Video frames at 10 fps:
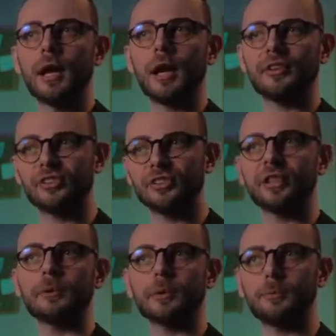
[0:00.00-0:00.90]
a
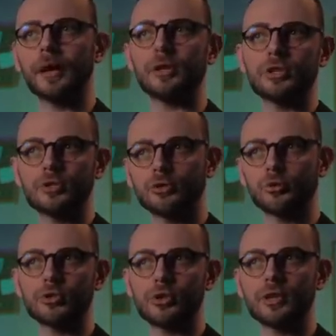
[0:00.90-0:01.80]
sustainable packaging
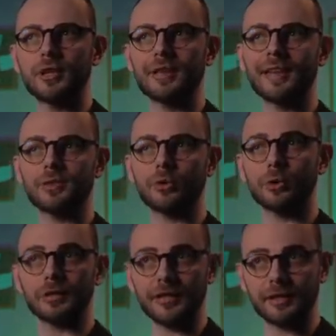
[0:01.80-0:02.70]
solution that has
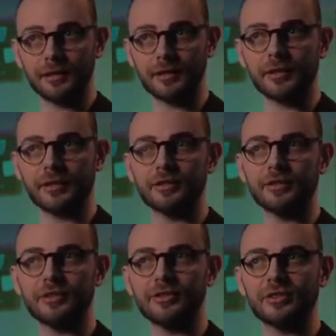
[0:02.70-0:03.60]
all the technical
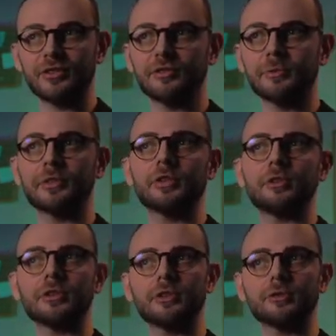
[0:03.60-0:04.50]
characteristics of the
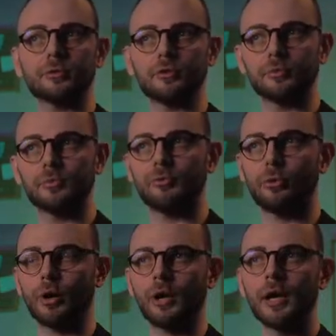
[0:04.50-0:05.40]
material that was used
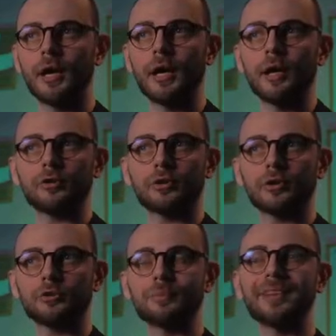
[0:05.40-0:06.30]
before, so
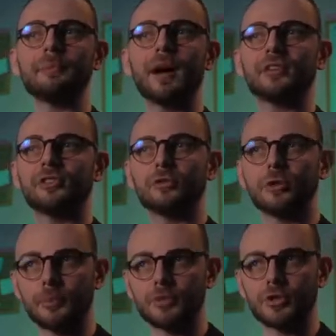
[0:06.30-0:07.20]
as to minimize
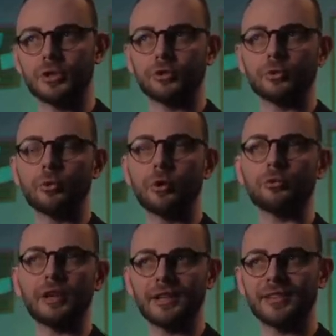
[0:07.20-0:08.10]
disruption to
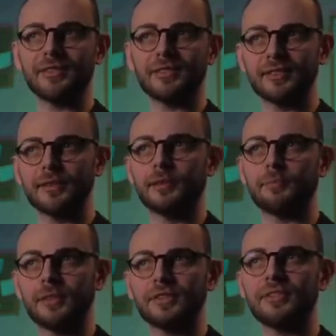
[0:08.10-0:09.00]
already existing
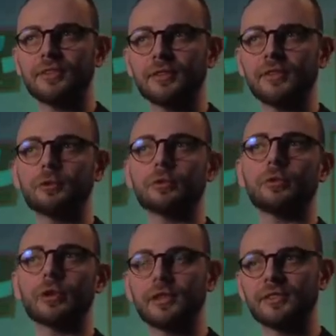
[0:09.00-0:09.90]
businesses and to
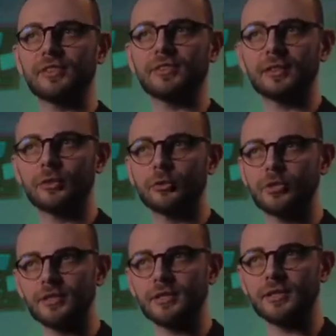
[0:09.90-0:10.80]
already existing
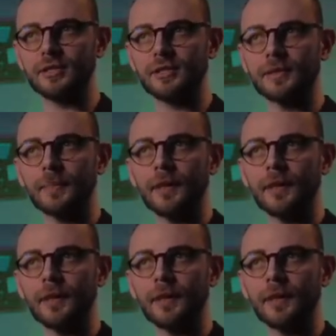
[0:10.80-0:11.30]
logistics